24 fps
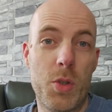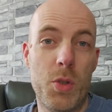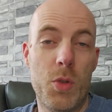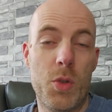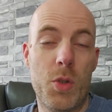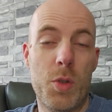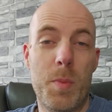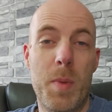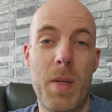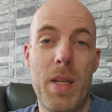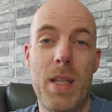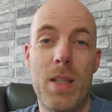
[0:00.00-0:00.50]
you're
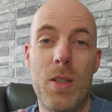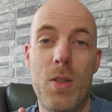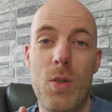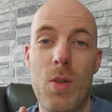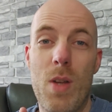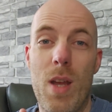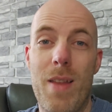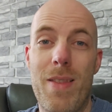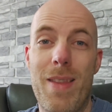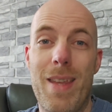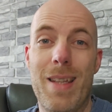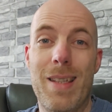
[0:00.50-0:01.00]
speaking
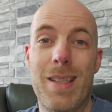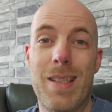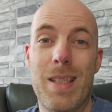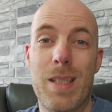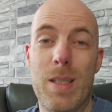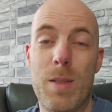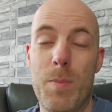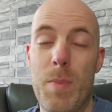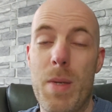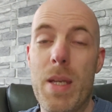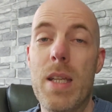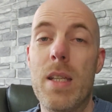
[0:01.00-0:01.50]
to and then
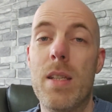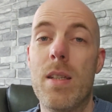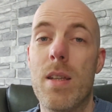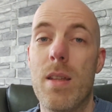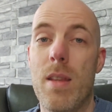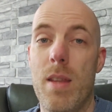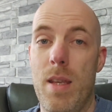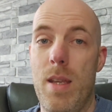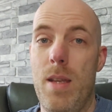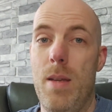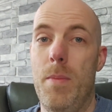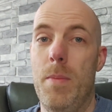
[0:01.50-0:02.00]
speak to
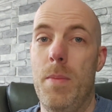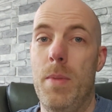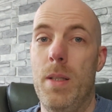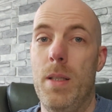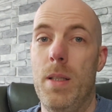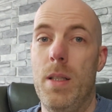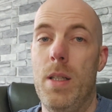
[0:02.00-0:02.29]
them.